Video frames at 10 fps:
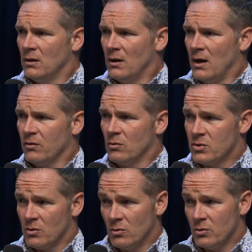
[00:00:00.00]

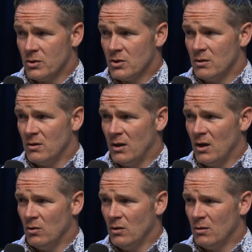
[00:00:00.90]
atherosclerosis and
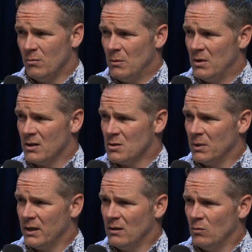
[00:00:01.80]
how you can maybe
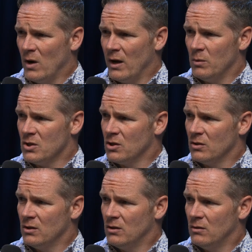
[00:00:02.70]
explain why we studied